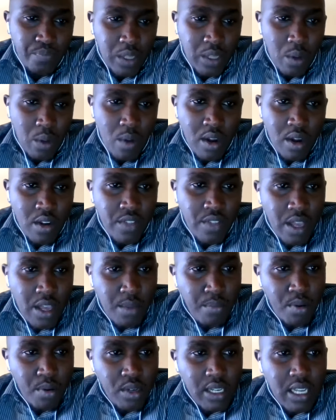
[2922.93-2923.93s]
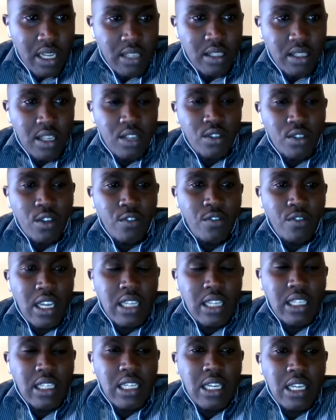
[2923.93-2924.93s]
one of the importances of
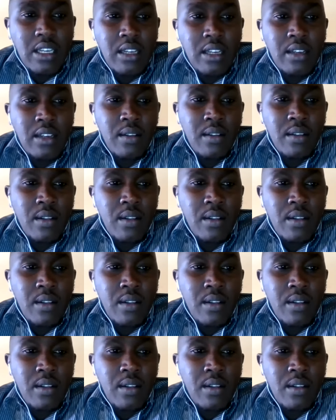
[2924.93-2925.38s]
eating